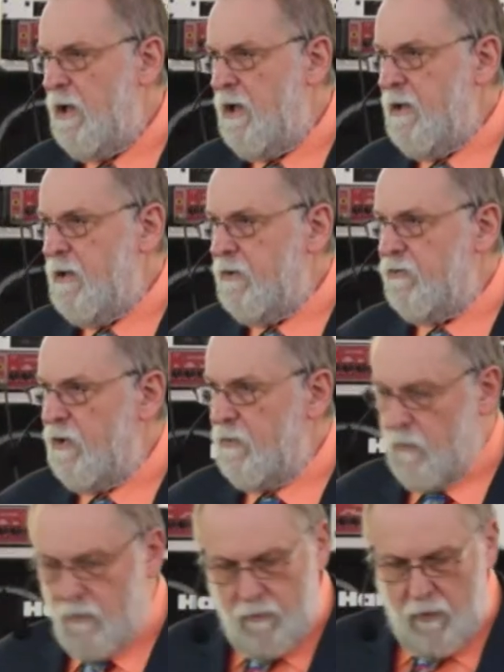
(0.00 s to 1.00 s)
They said,
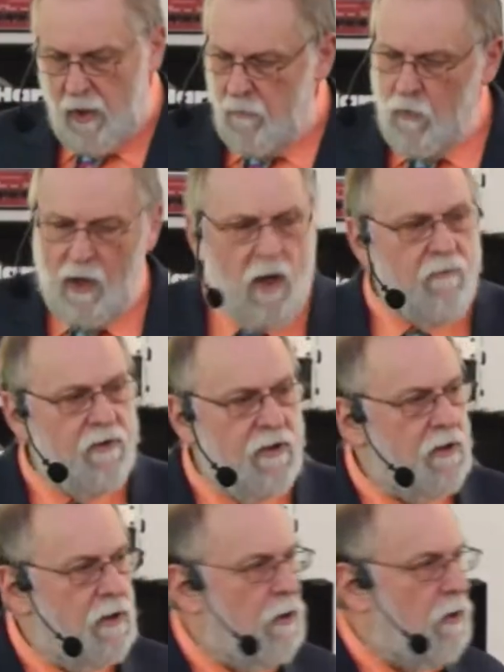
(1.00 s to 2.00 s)
everything
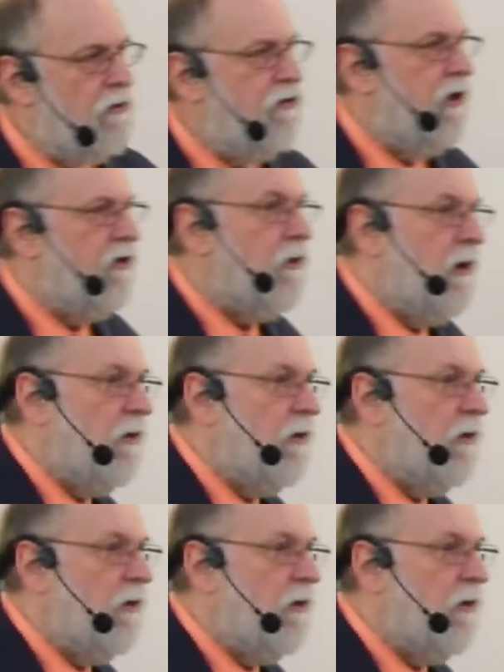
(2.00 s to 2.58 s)
the Lord says, we will